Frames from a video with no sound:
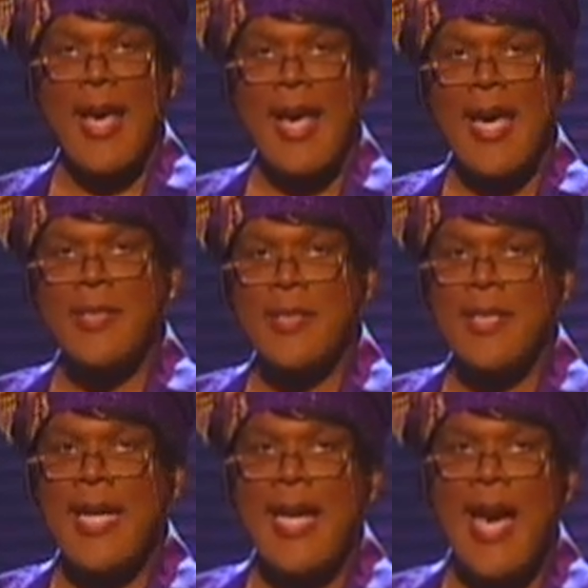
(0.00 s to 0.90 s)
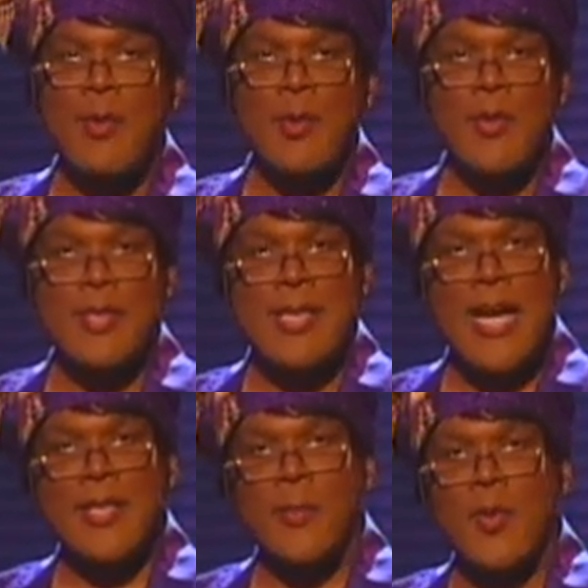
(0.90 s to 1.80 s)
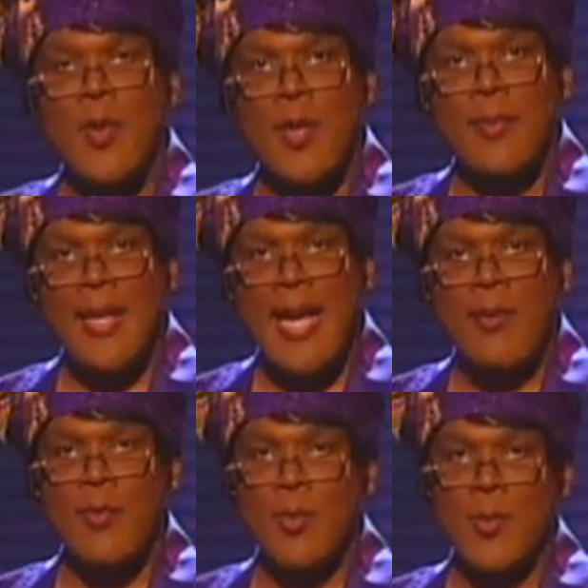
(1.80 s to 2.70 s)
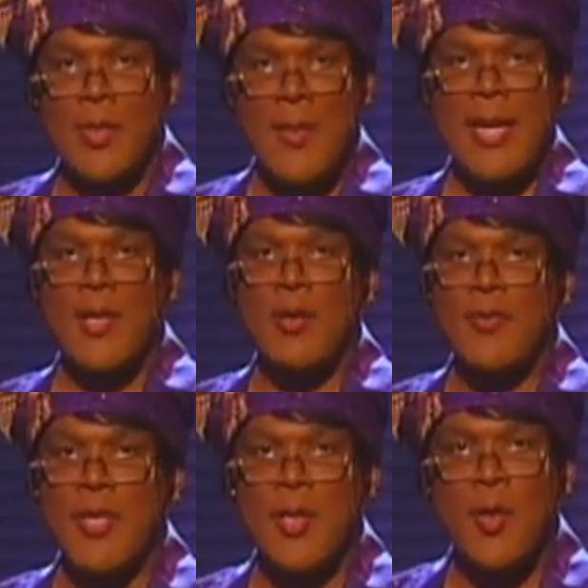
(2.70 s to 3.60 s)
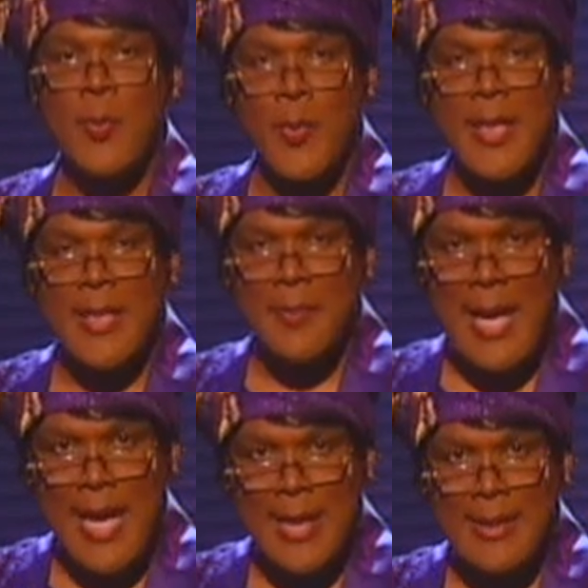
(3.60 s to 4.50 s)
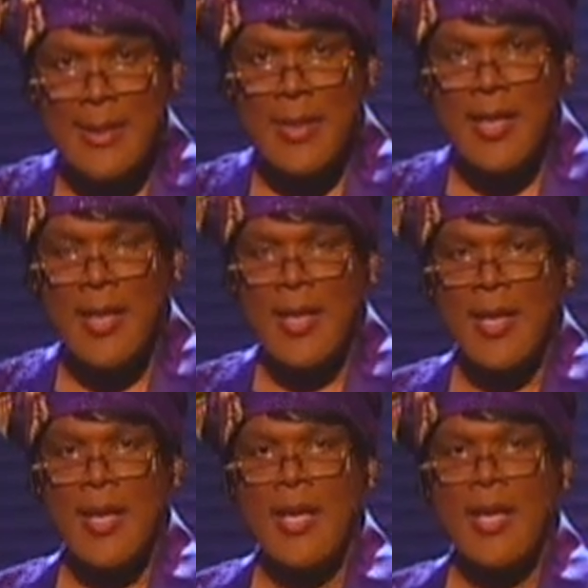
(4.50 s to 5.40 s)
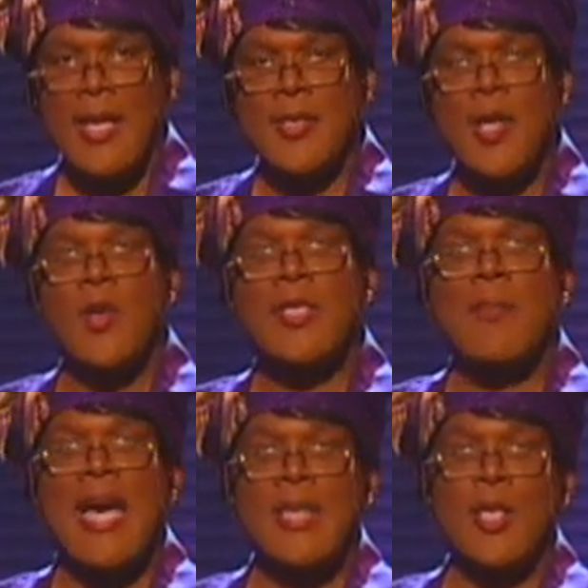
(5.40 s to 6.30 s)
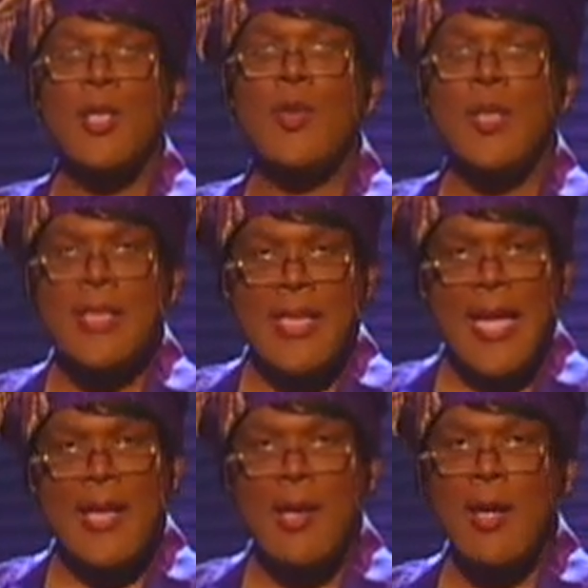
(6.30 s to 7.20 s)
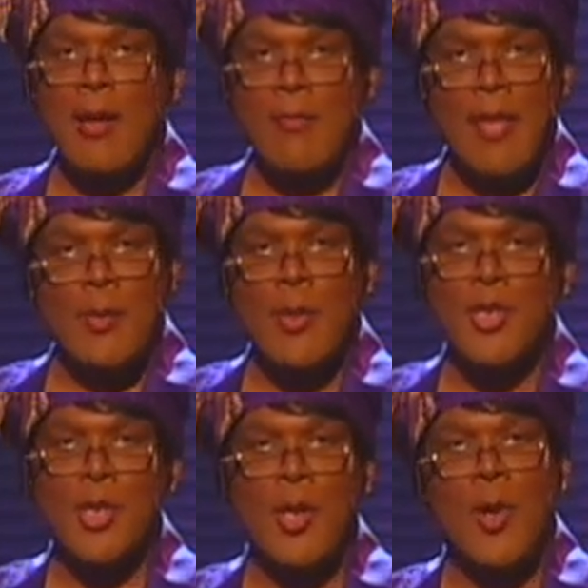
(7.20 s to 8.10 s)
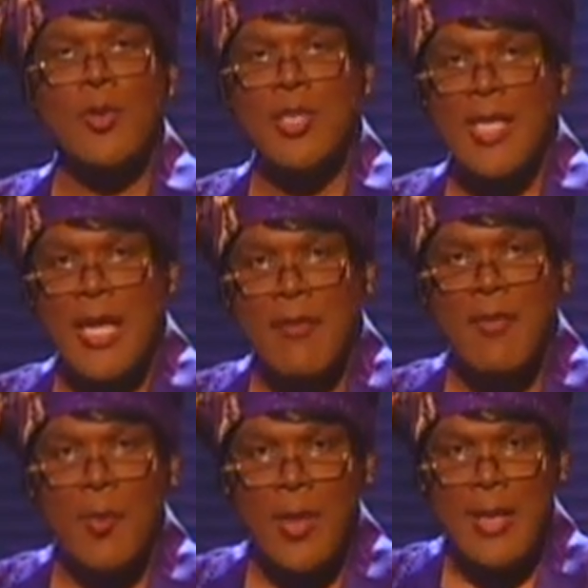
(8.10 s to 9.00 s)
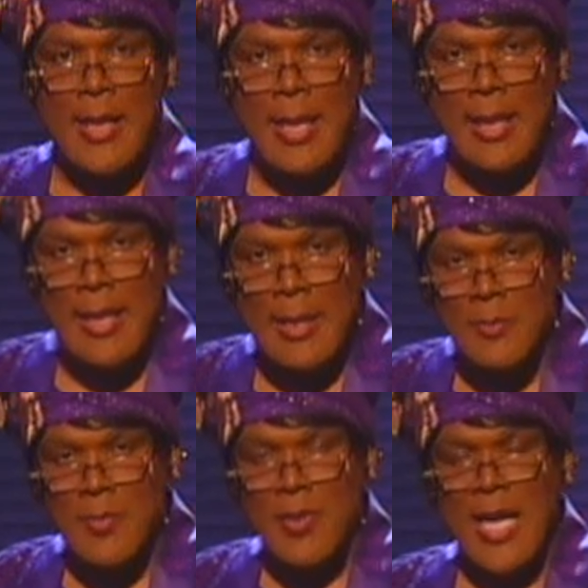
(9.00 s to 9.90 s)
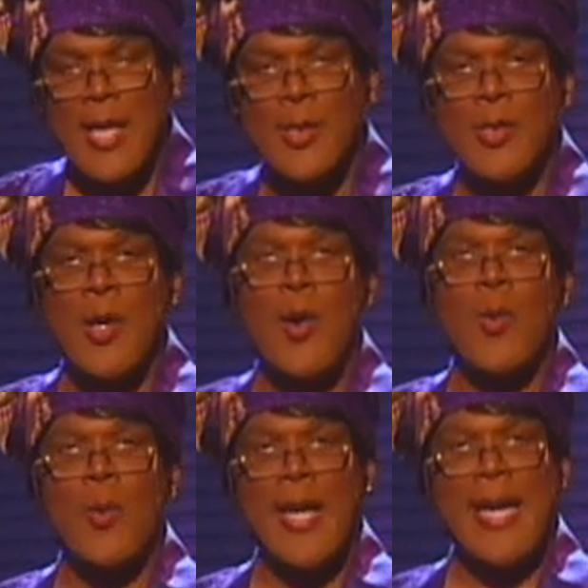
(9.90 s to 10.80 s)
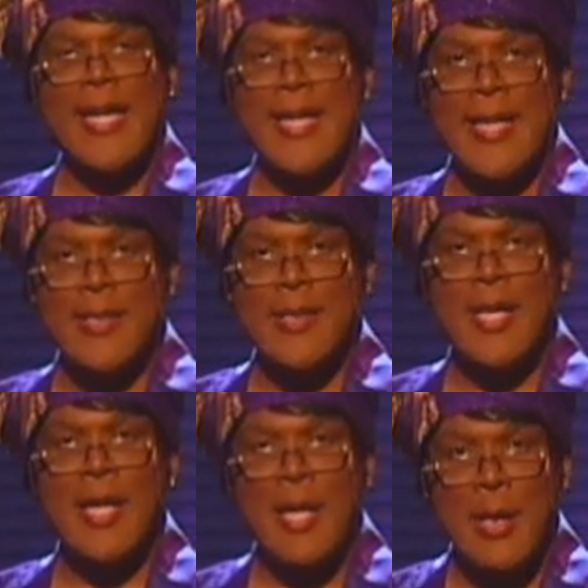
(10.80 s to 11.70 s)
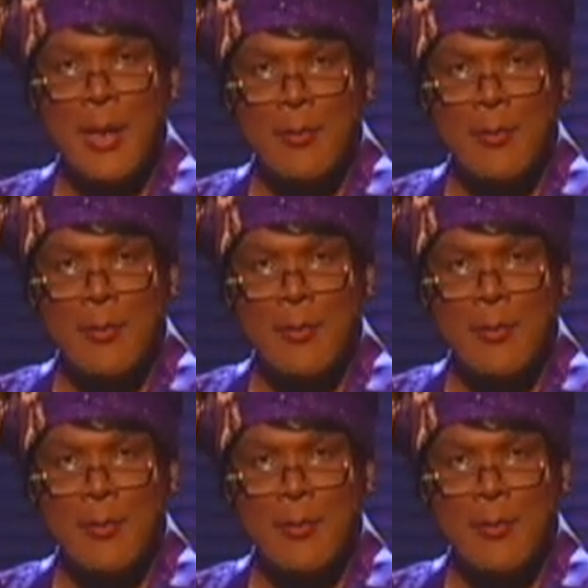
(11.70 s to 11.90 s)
And today I will recite a poem that I wrote with my girlfriend Oprah in mind. It talks about the unity and love that we should all share for one another. And it's called, Where Is the Love?